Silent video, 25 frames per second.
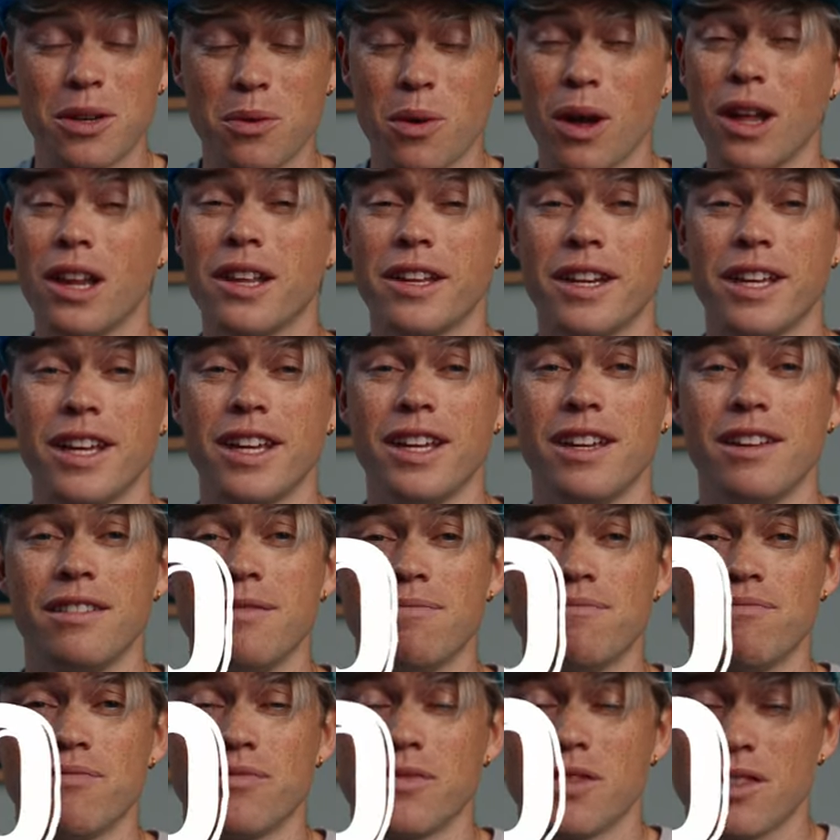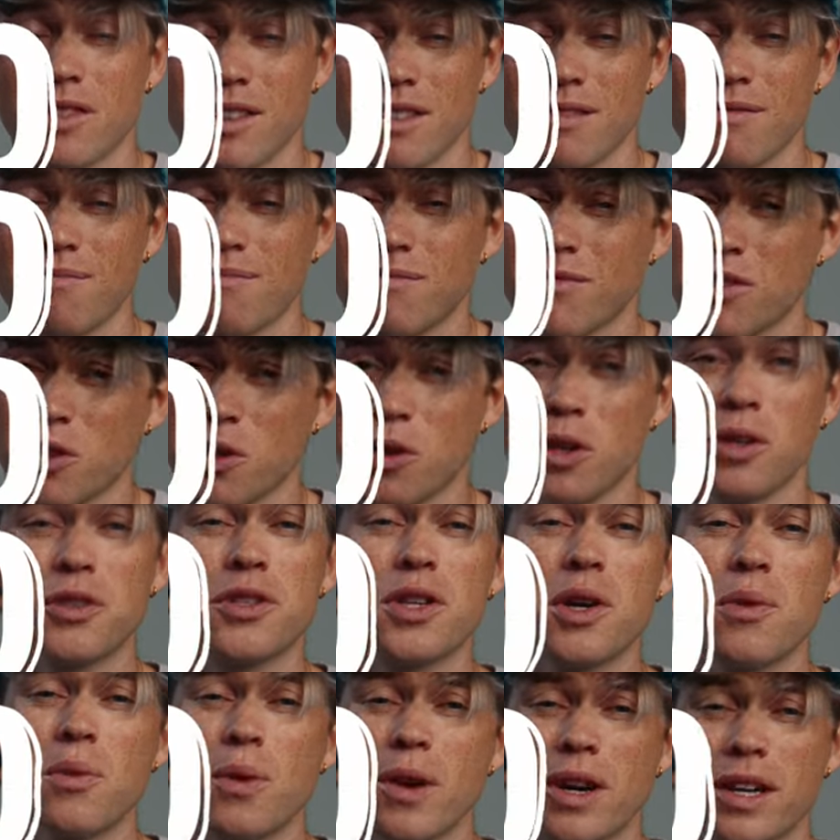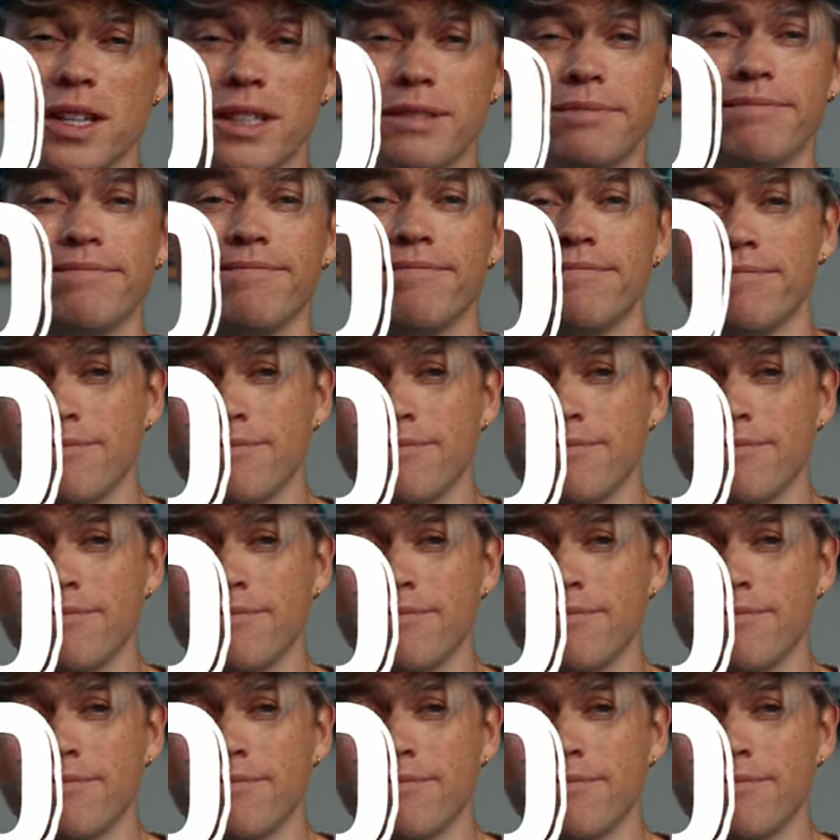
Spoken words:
quality, Ultra 1,